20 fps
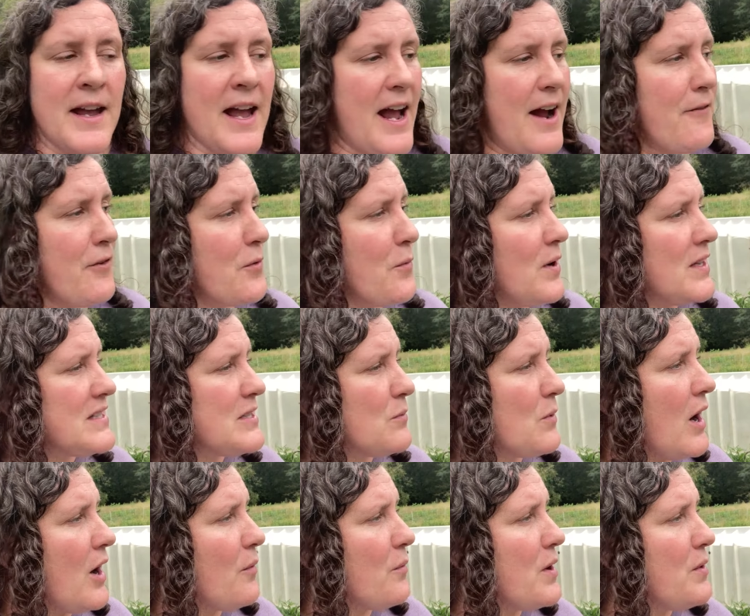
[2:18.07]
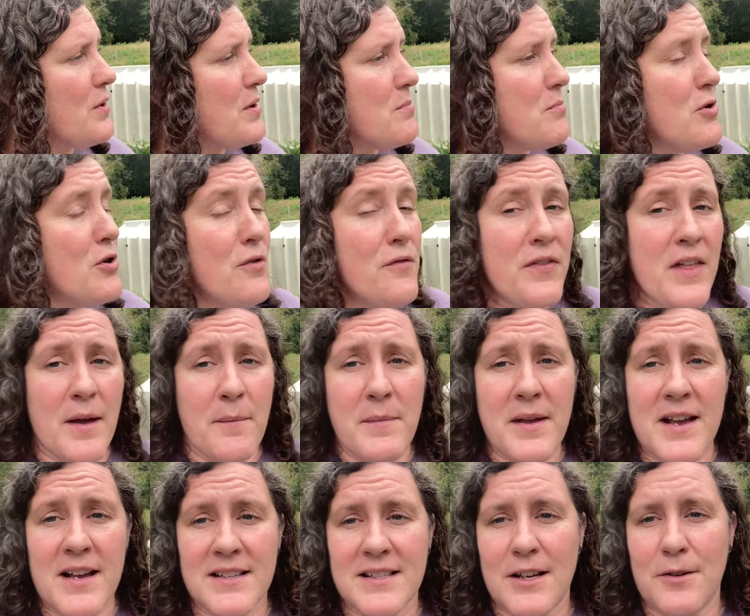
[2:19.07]
Every once in a while we would move them
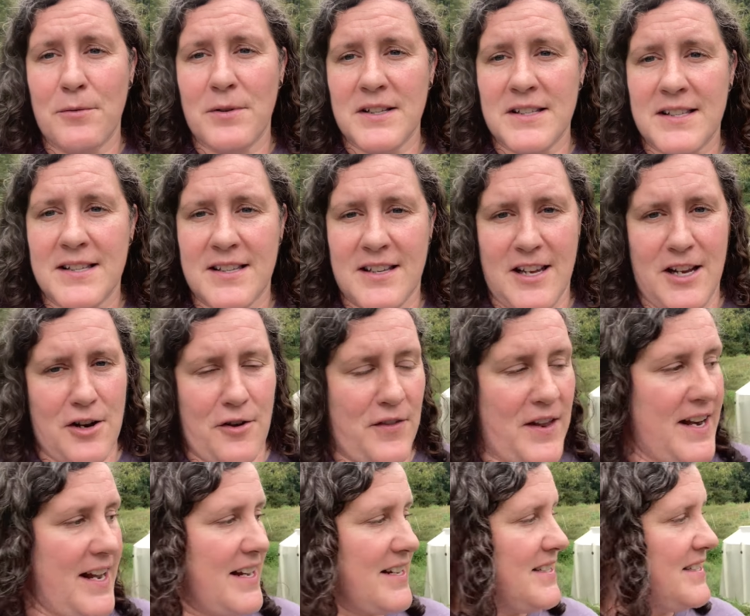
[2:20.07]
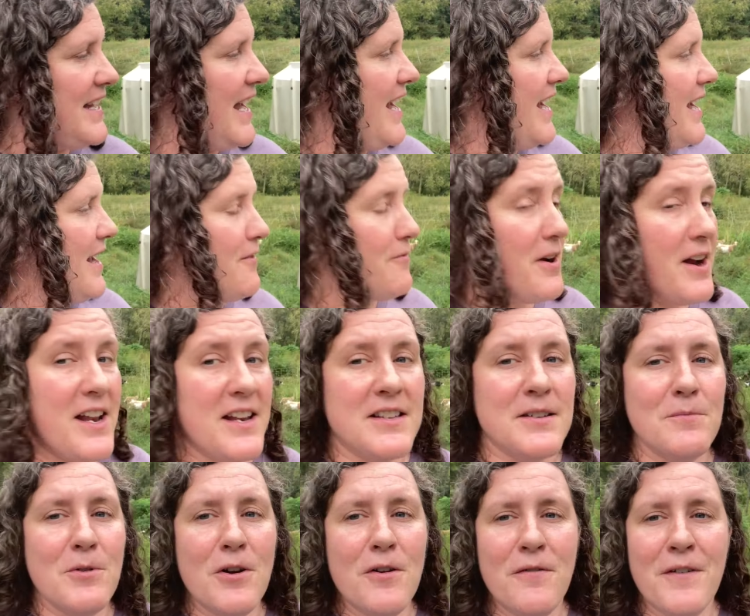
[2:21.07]
because it was, the next day and ready
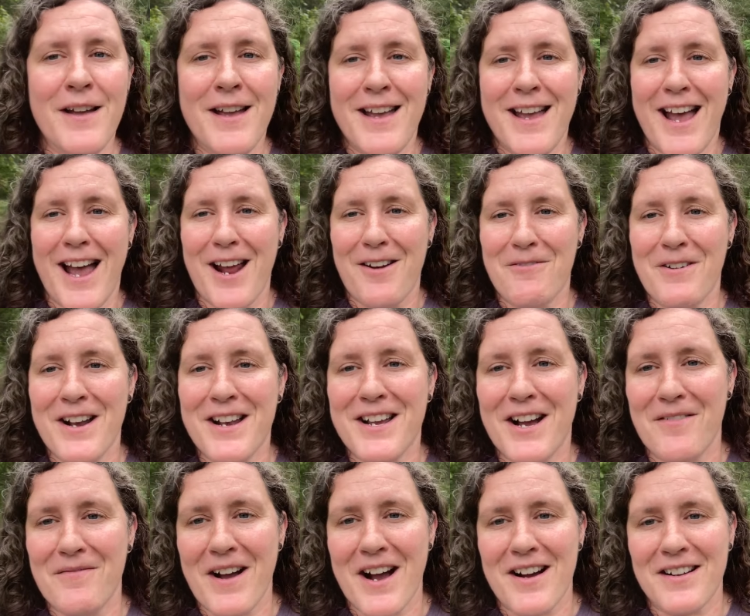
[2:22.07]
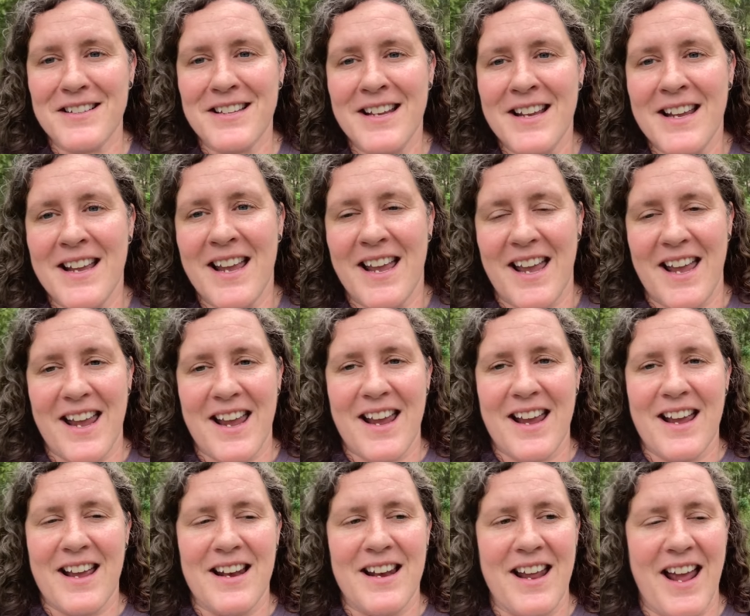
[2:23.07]
to move, and we'd come out,
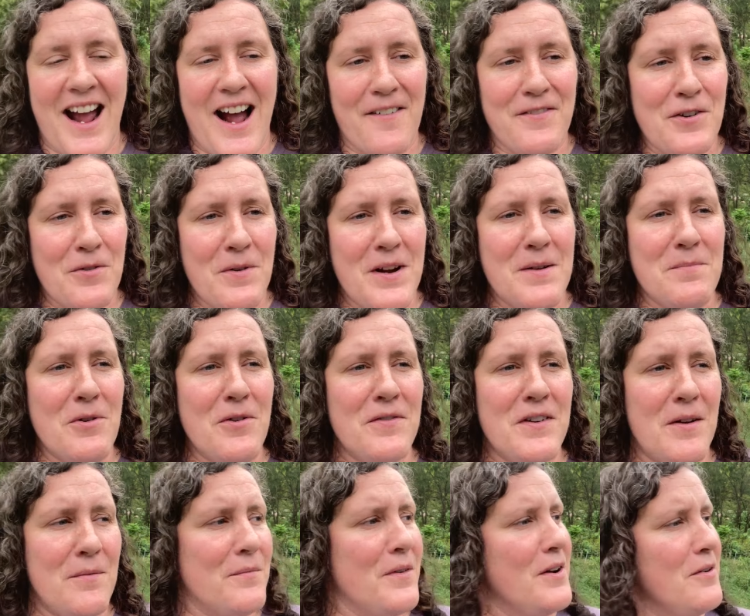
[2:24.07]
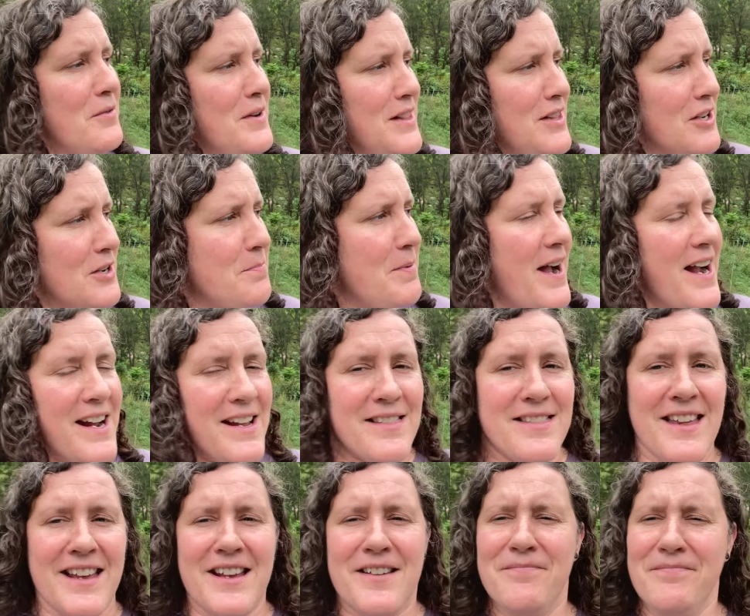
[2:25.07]
and after we'd moved them, we'd look back and
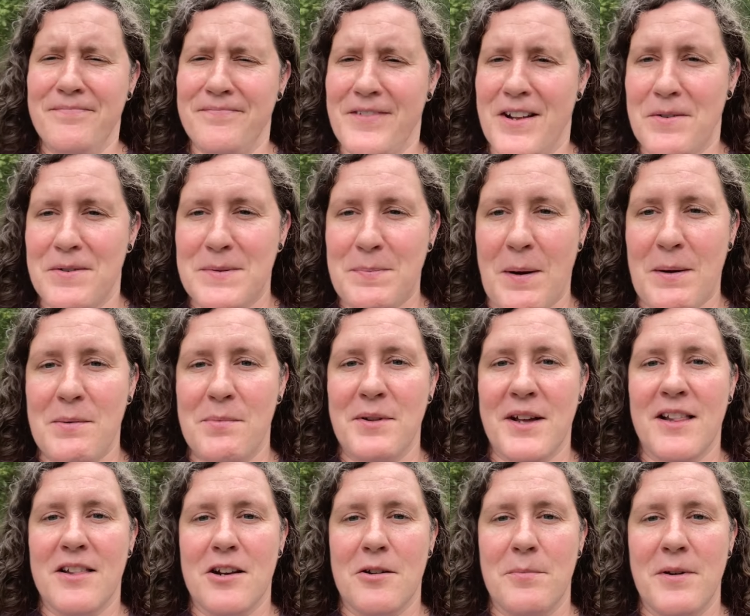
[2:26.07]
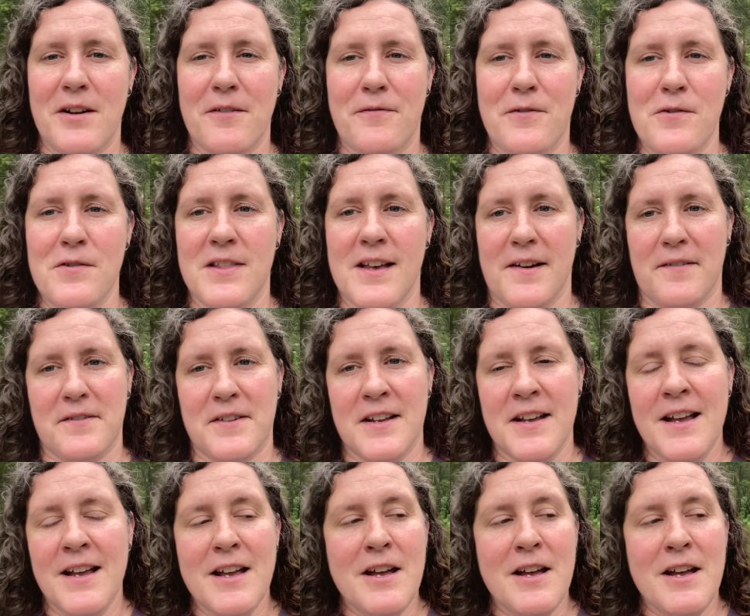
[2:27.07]
think, there was probably a little bit of food left.